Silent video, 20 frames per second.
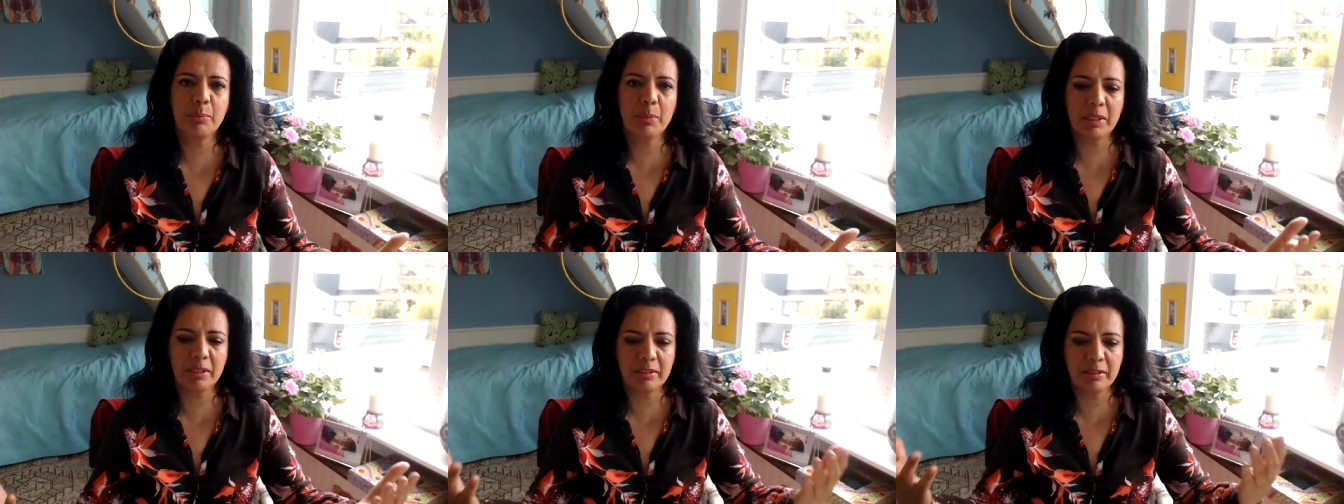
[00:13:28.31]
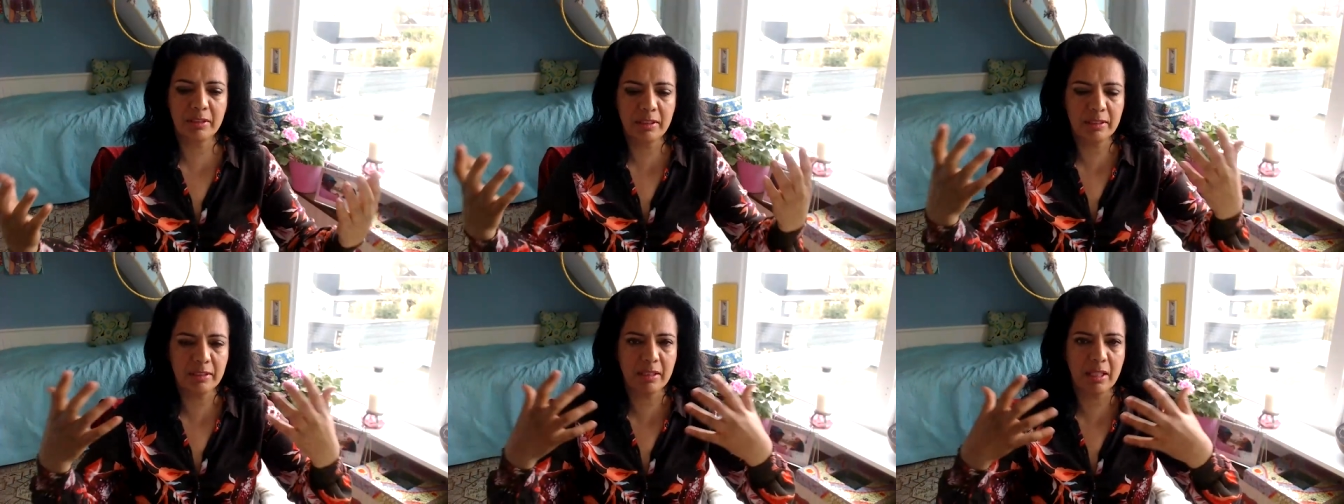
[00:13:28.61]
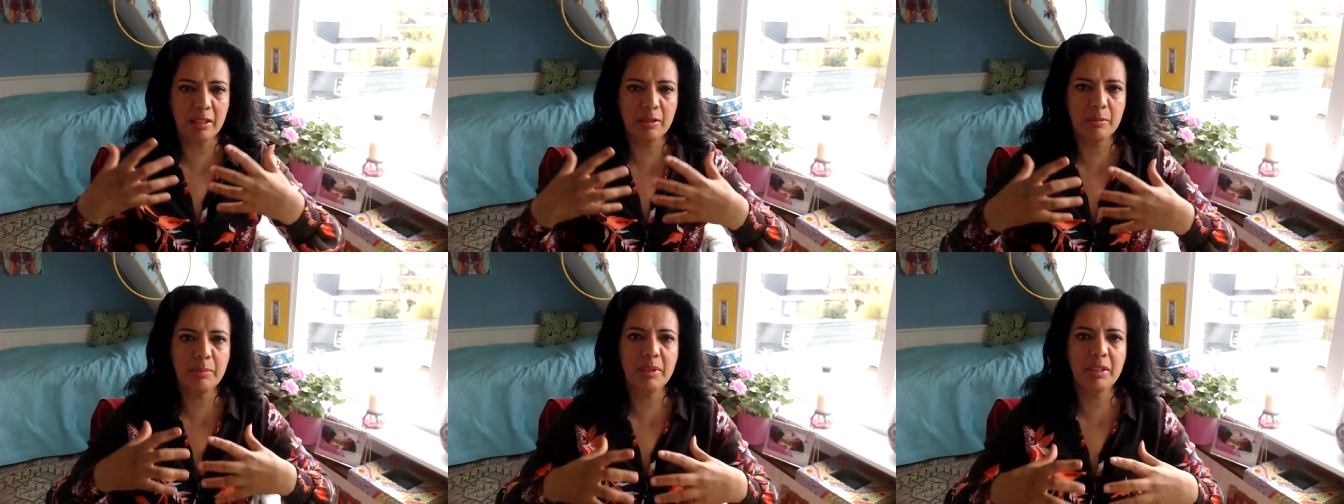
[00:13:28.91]
but it
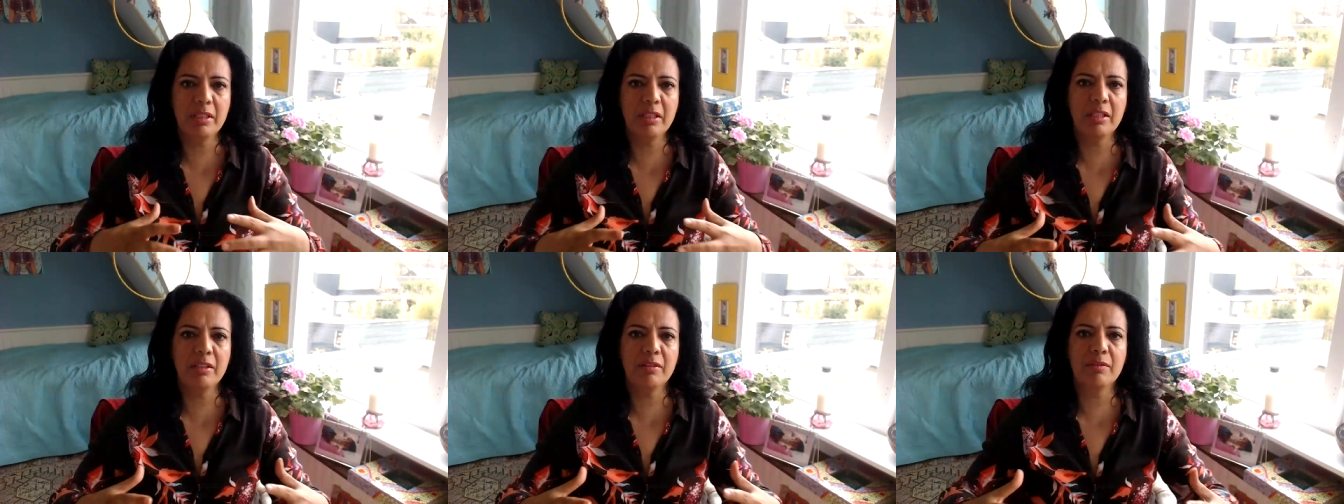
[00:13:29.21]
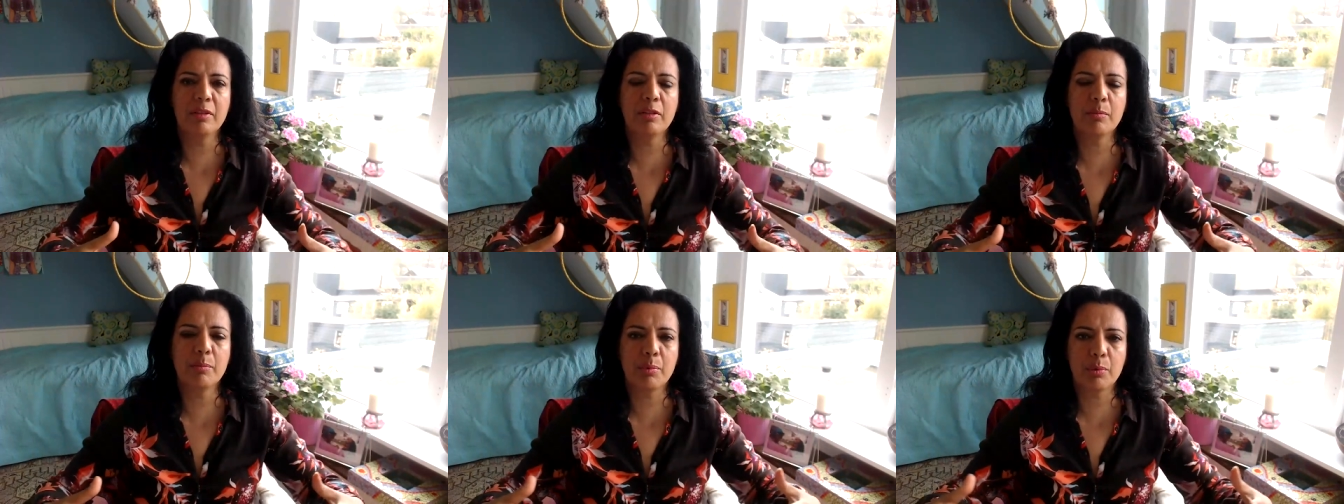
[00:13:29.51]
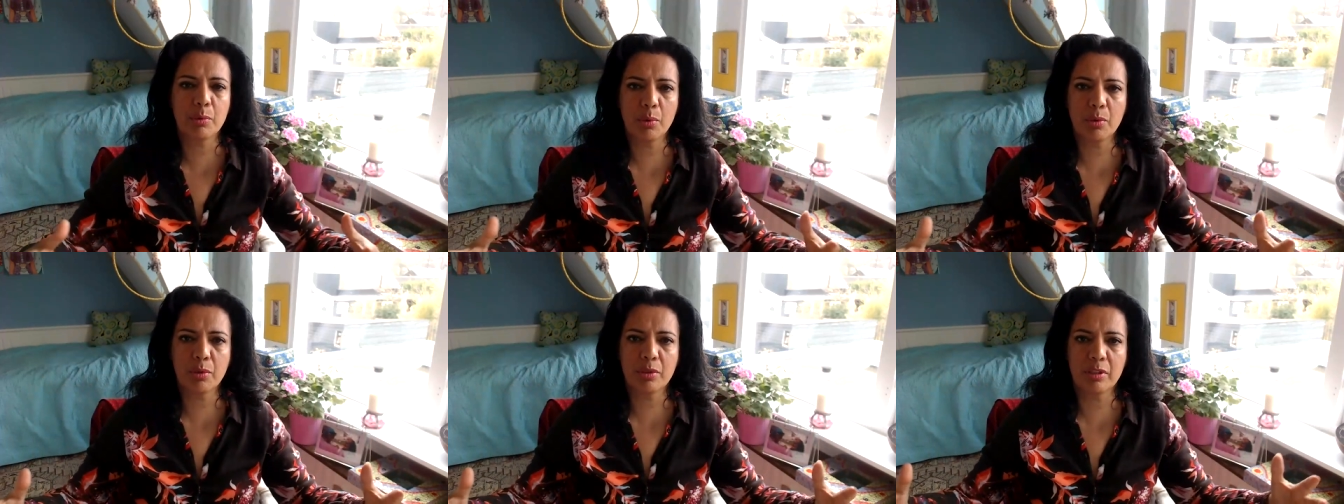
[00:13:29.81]
can be even
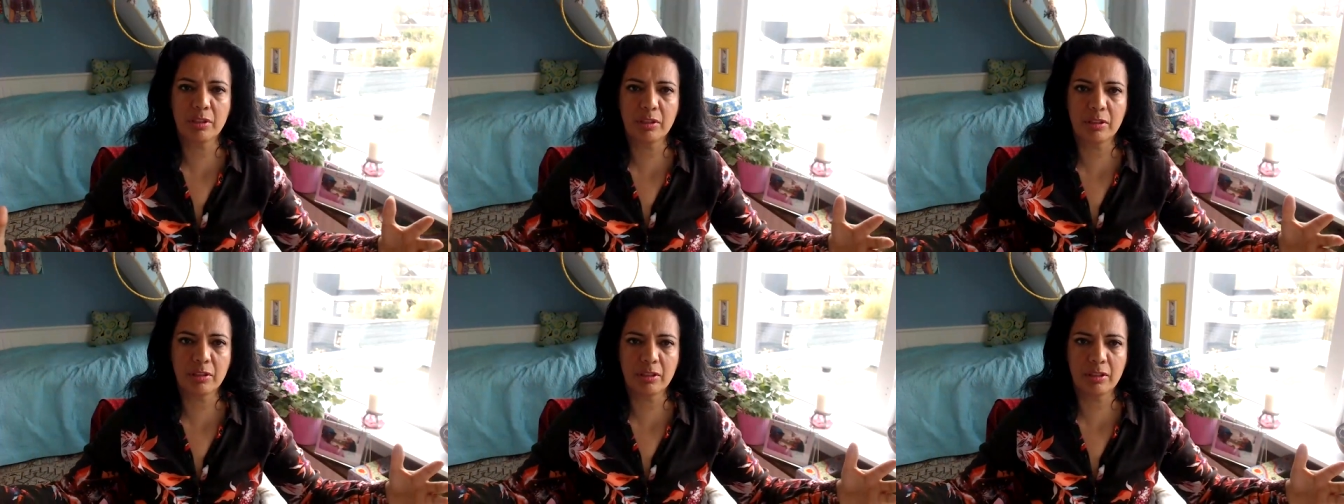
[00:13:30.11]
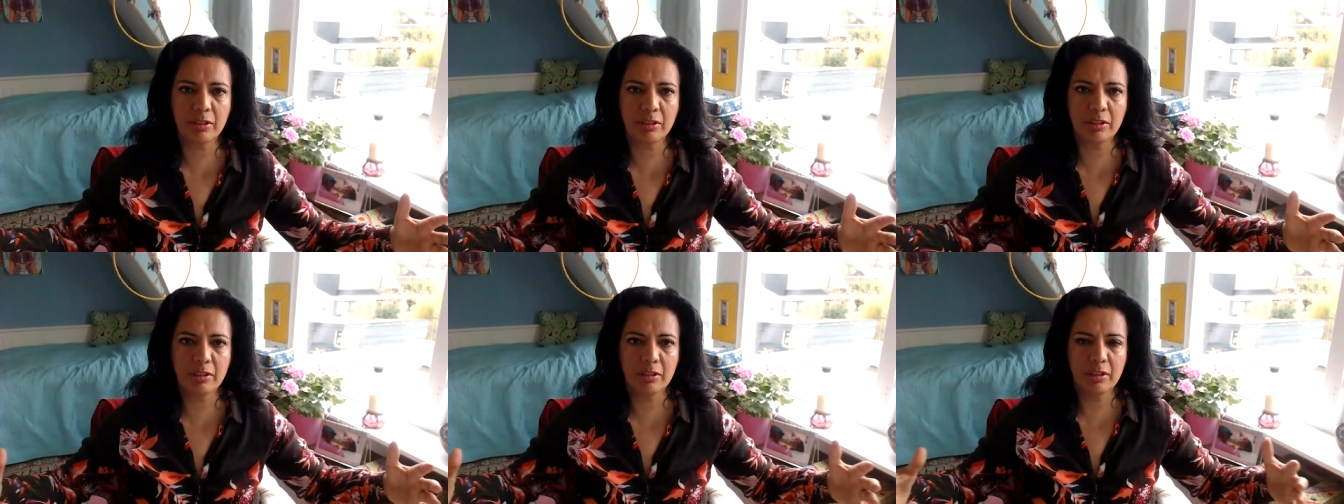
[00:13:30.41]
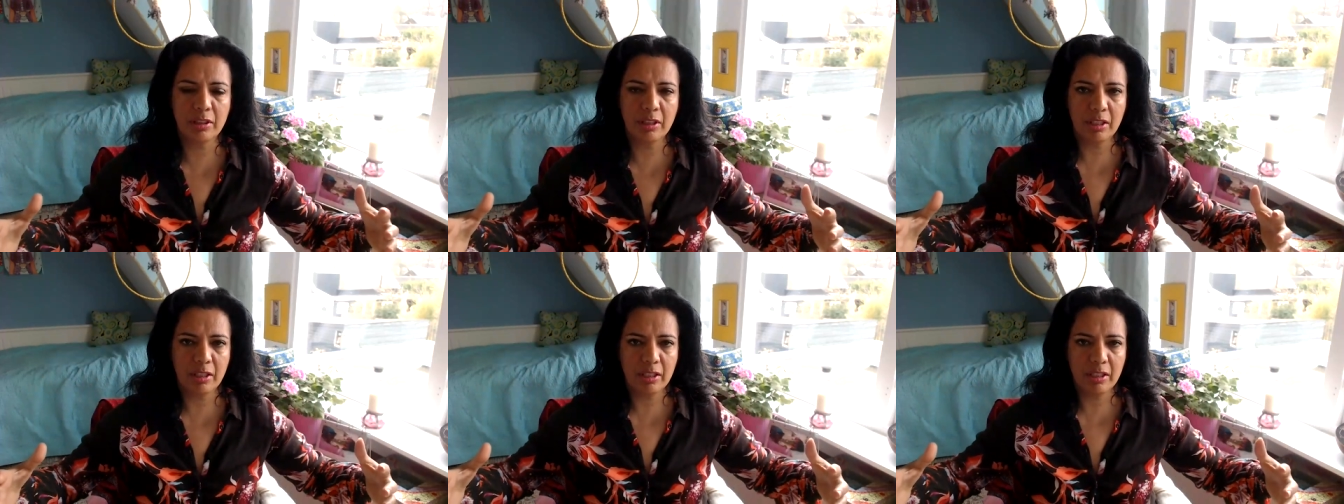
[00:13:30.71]
broader
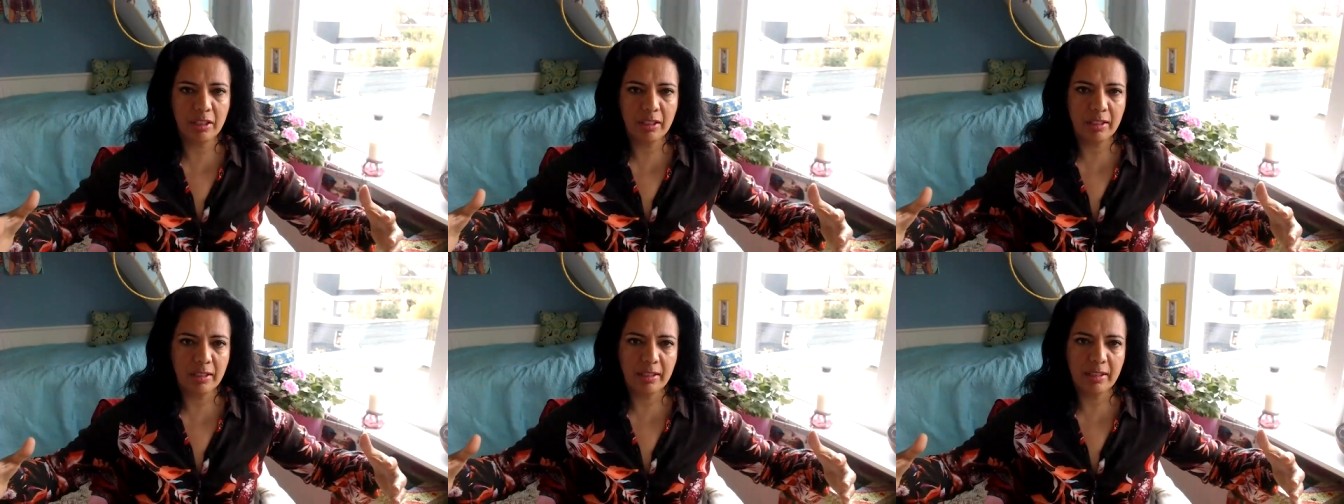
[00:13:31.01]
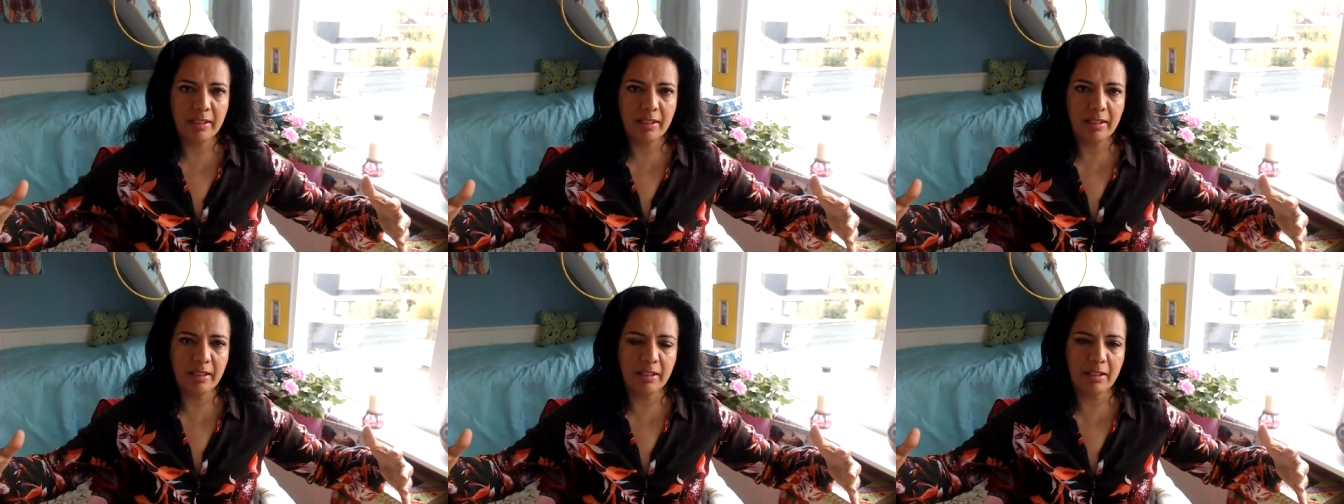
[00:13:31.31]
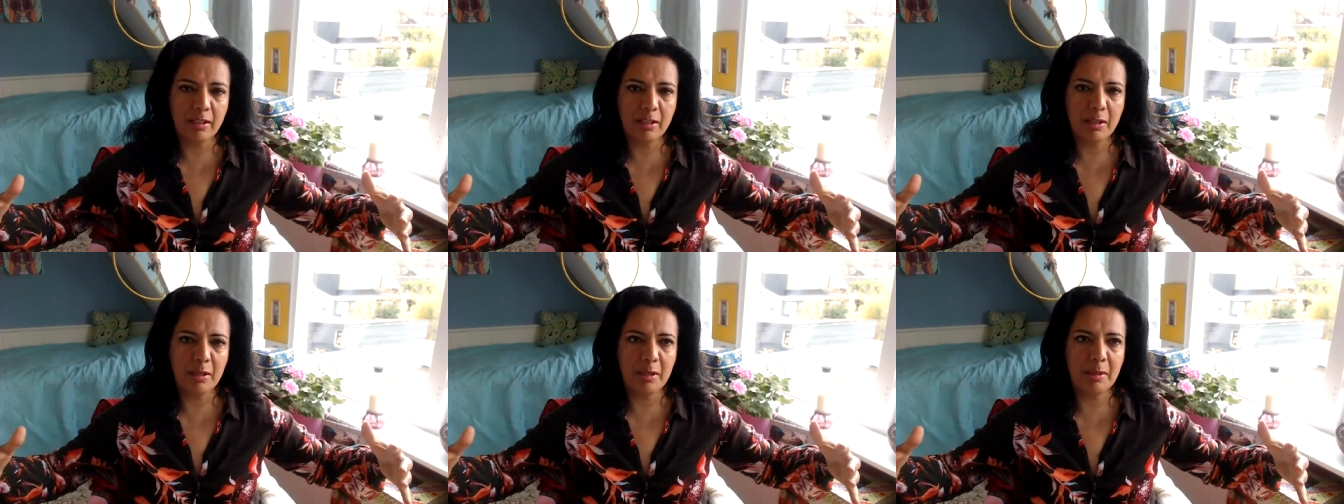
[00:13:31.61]

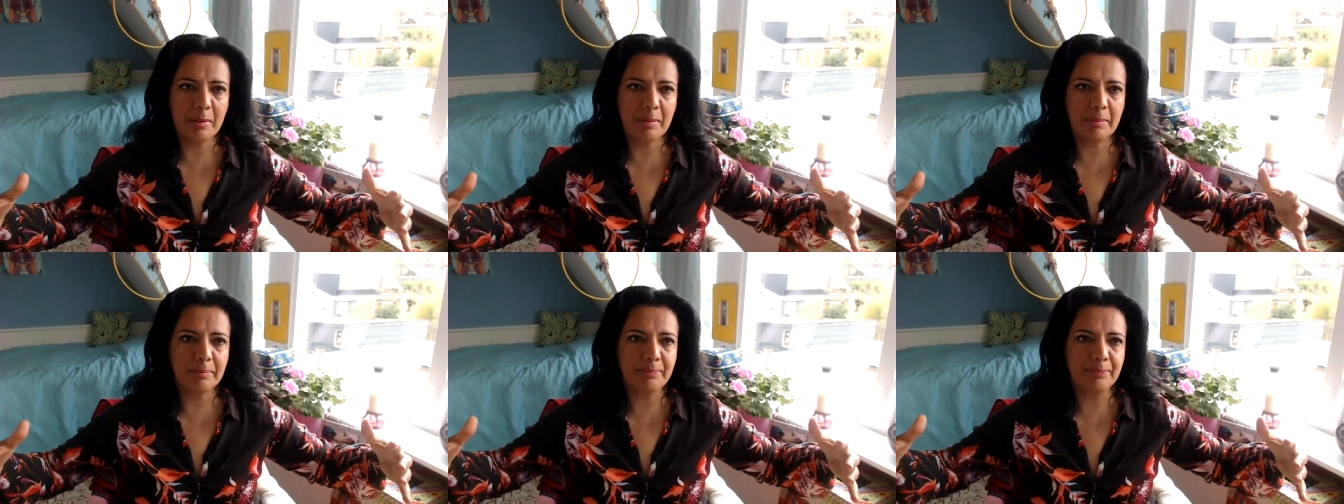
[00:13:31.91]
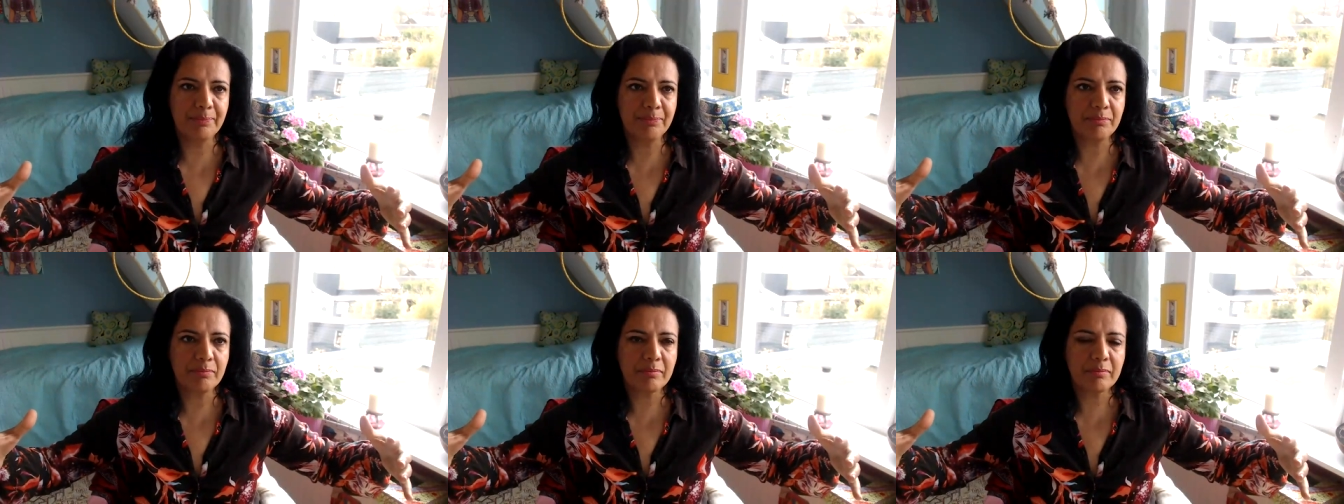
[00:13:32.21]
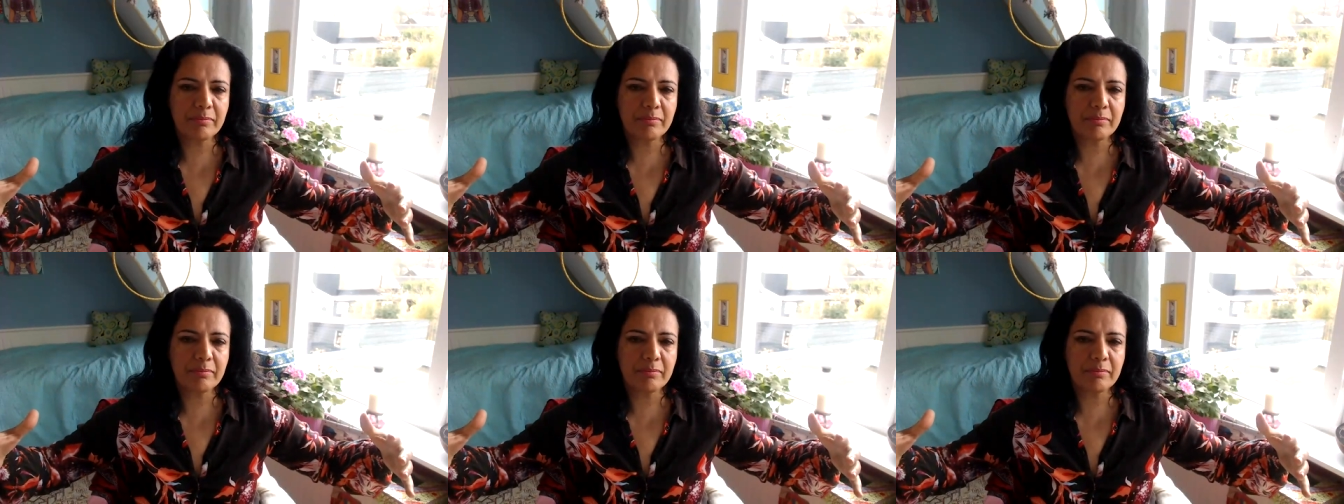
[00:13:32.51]
um,